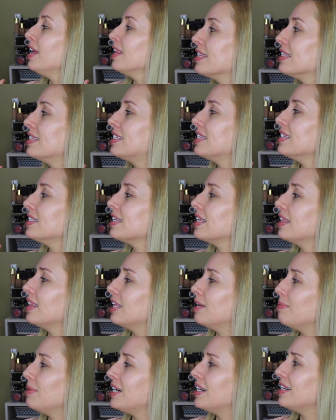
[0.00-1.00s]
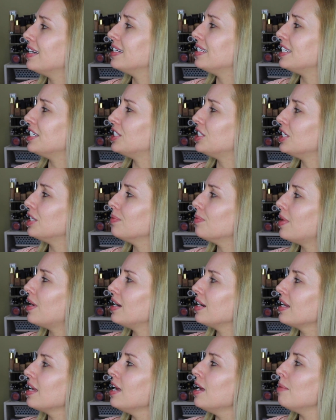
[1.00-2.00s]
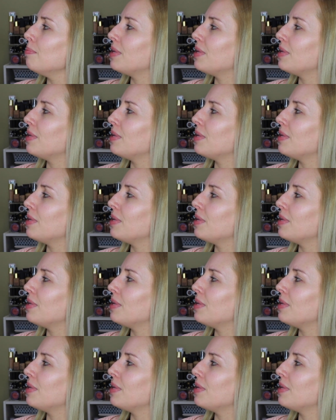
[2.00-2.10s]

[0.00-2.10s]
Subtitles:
This is a limited edition one